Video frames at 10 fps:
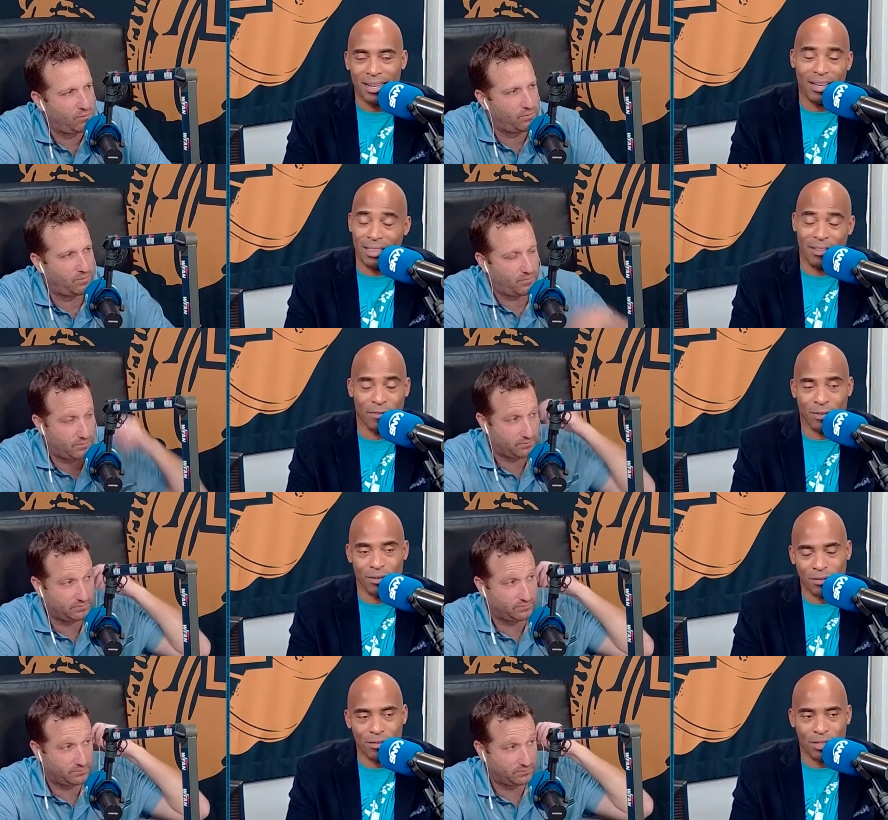Speaker 1: I think for
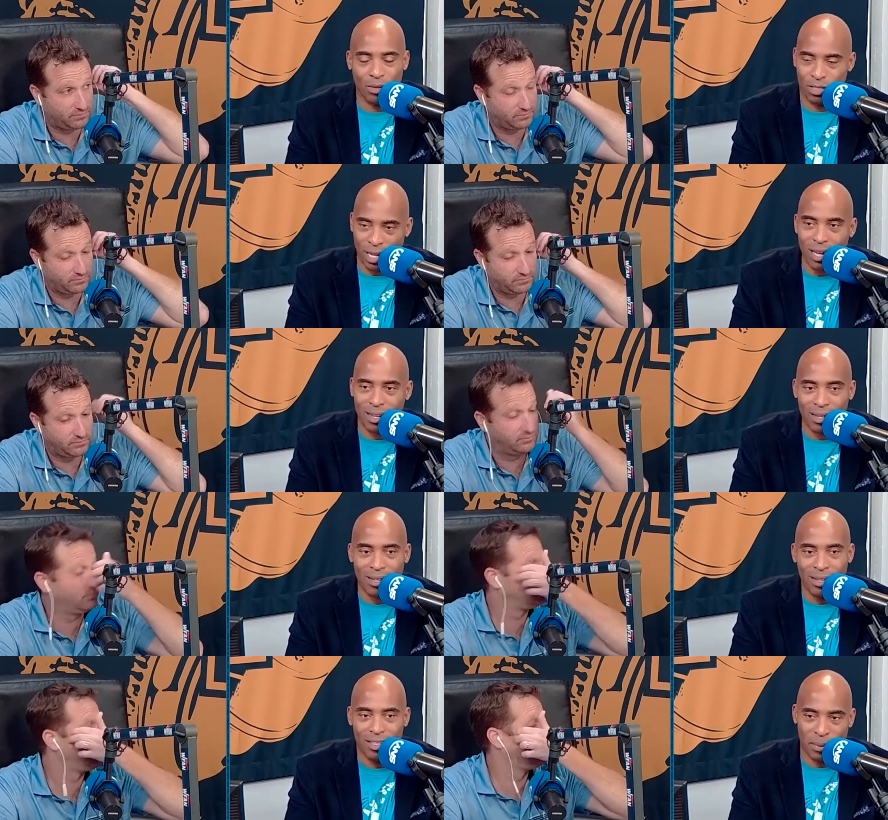Coach Saleh,
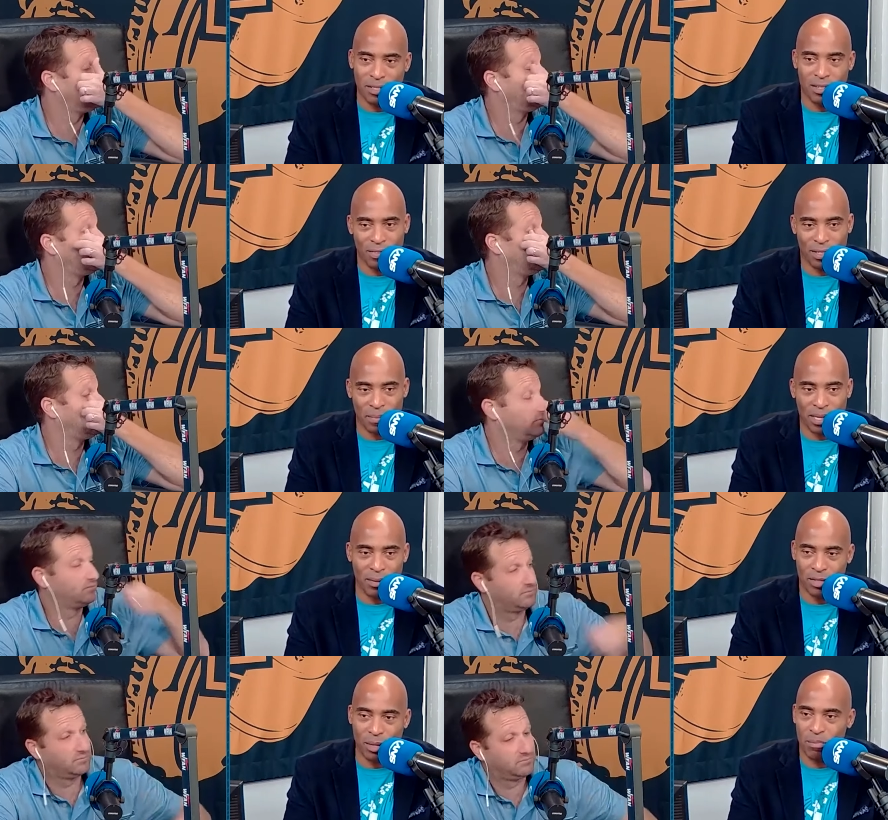especially if it
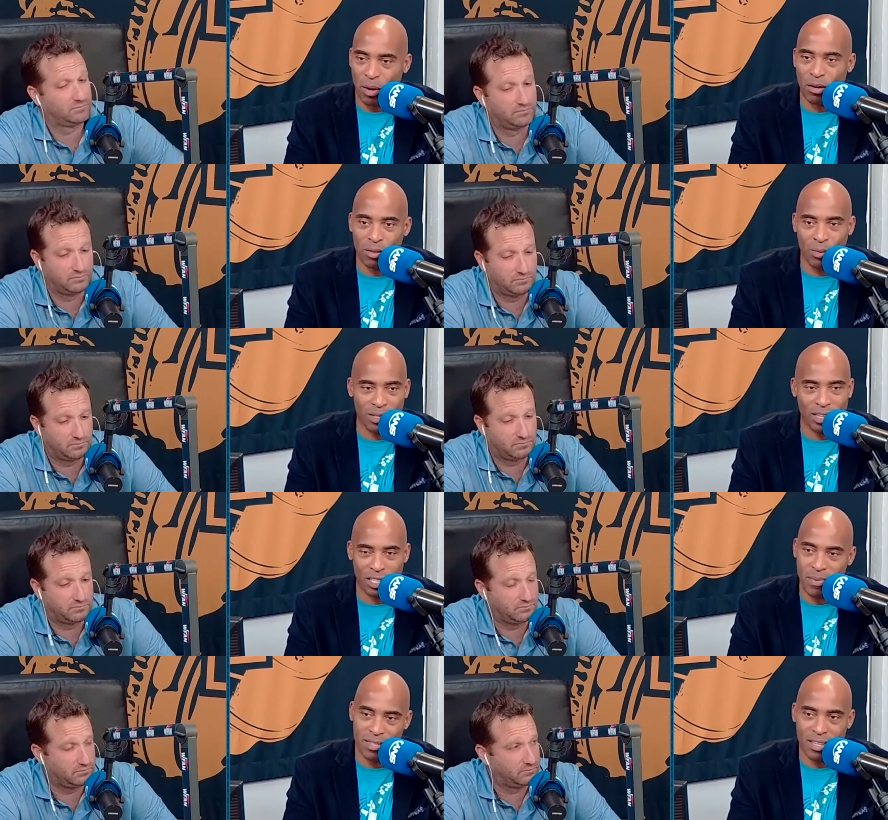becomes subpar than what the
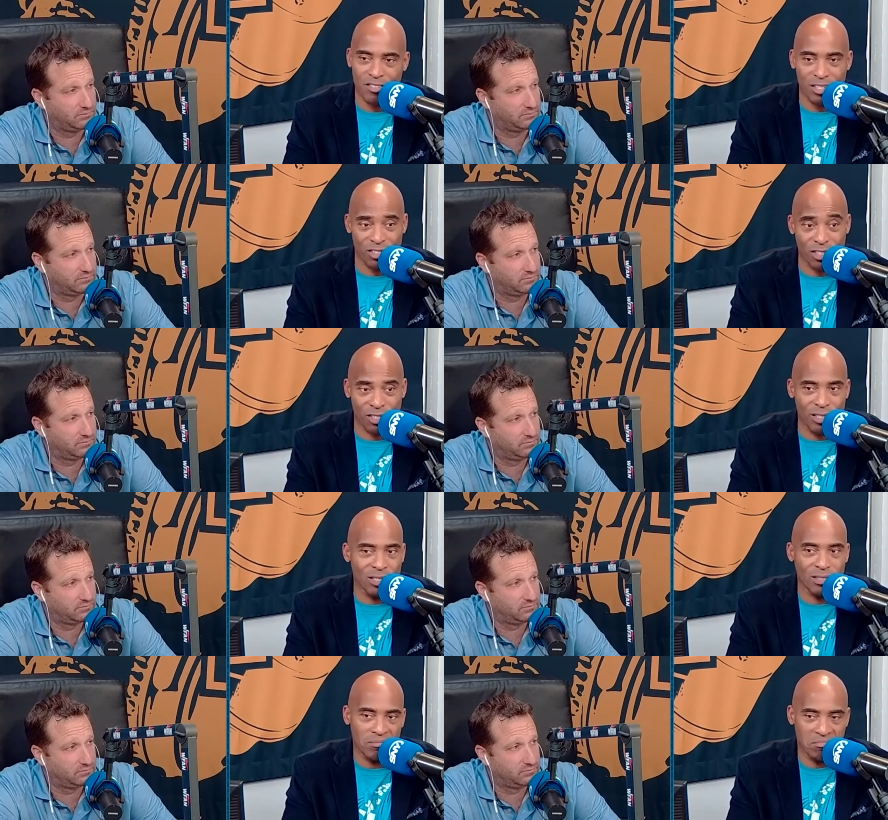expectation is this
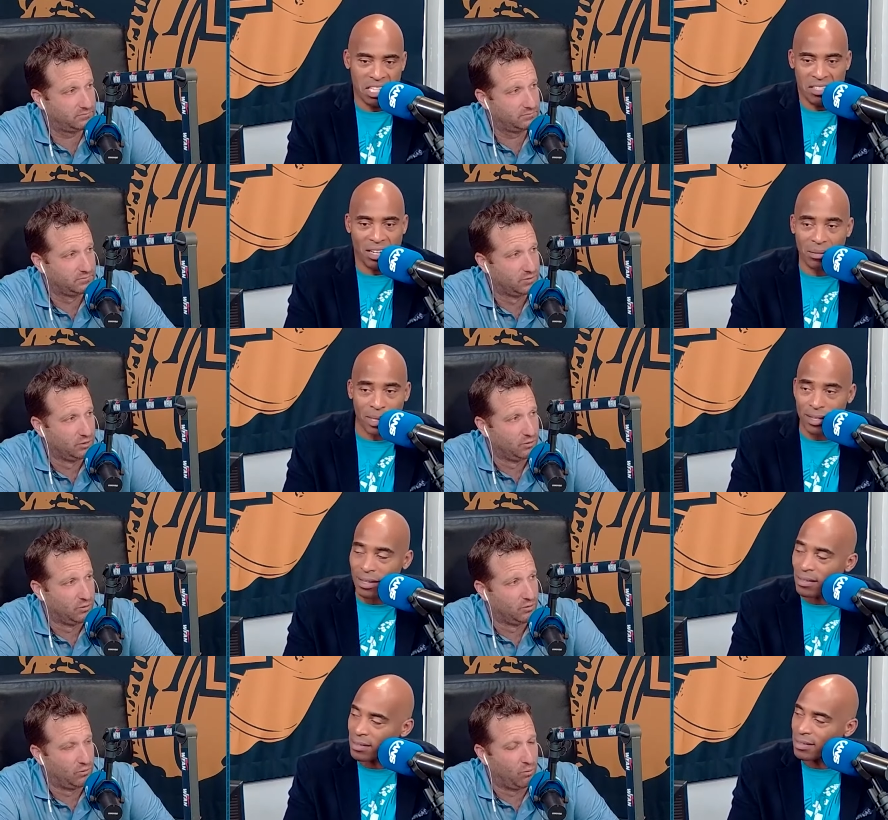year, he's not going to be
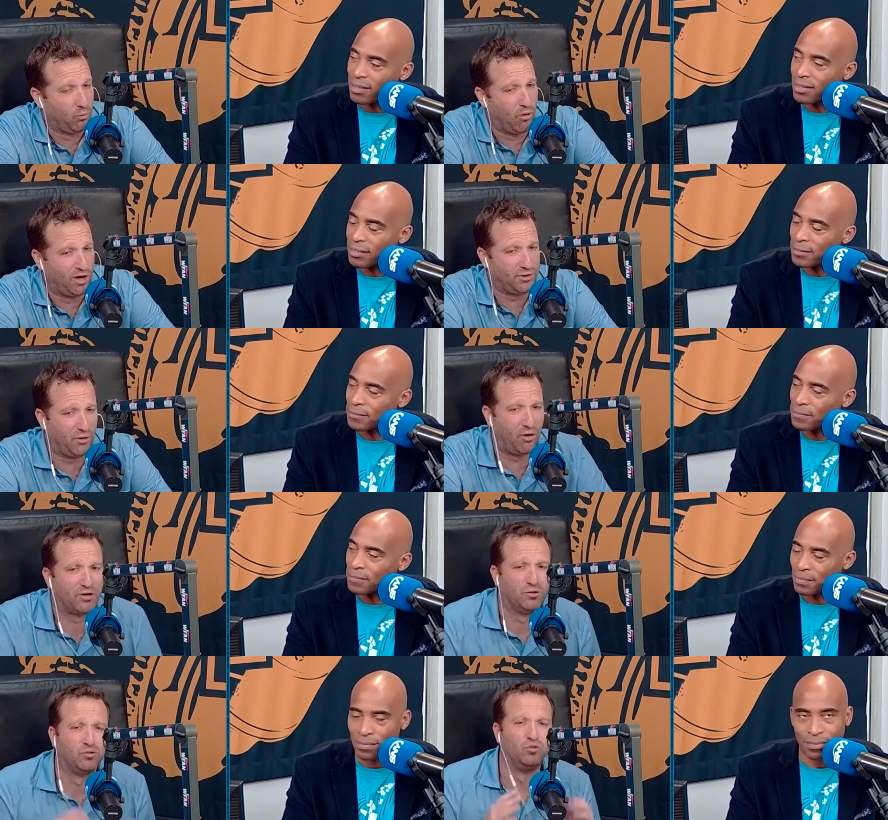here.
Speaker 2: What are
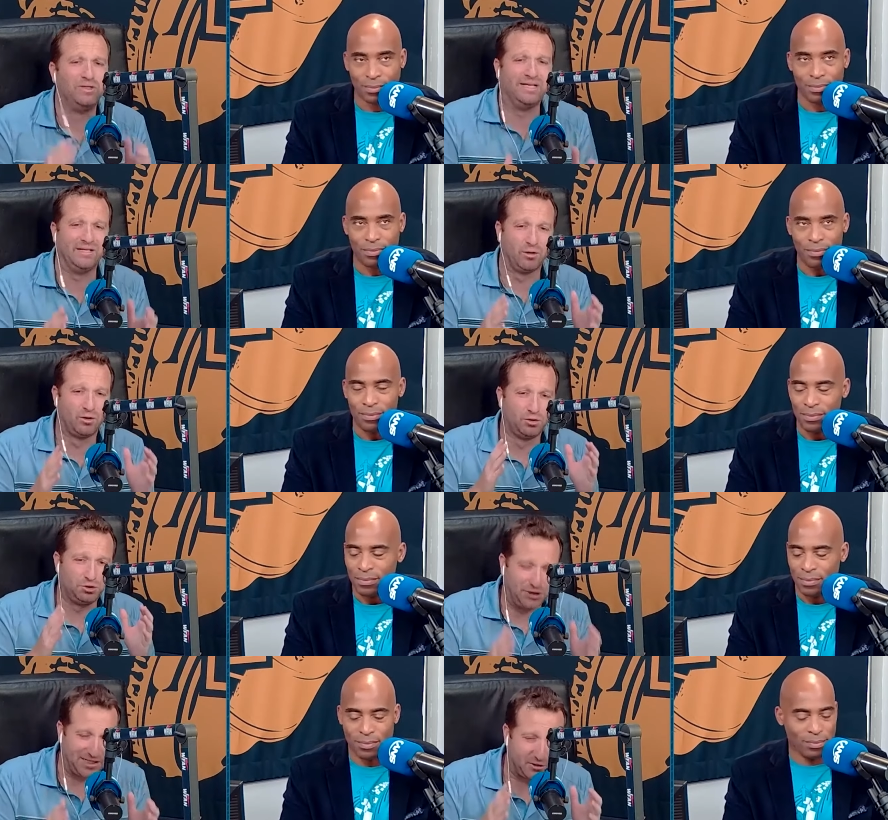the real
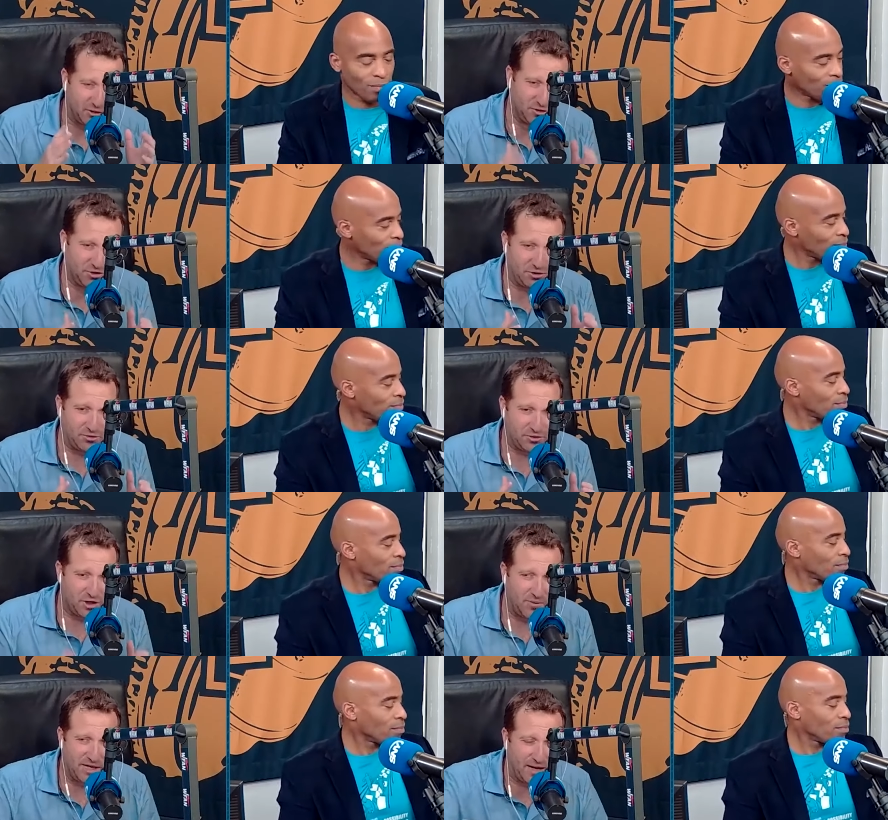Jet concerns
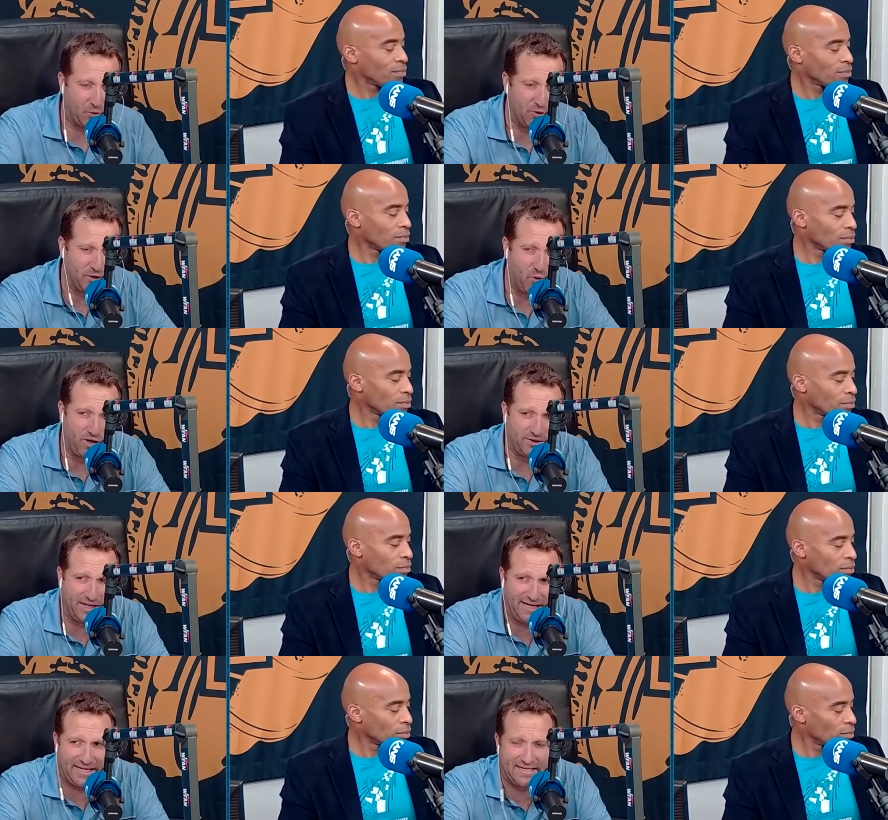coming out of week one?
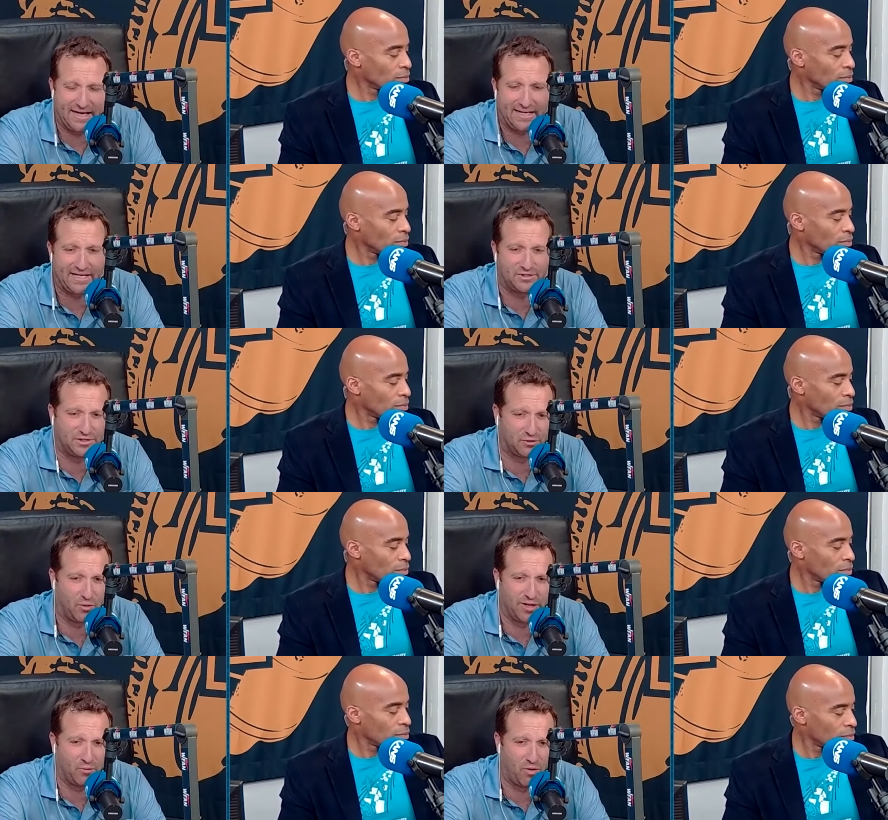
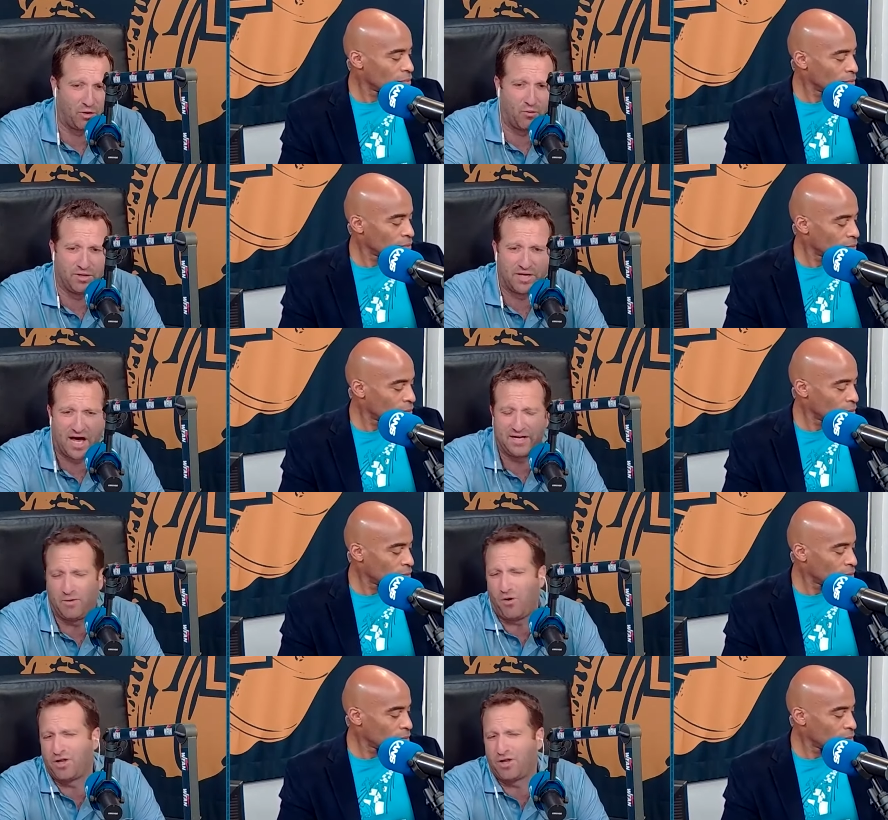888-808-1019. And one of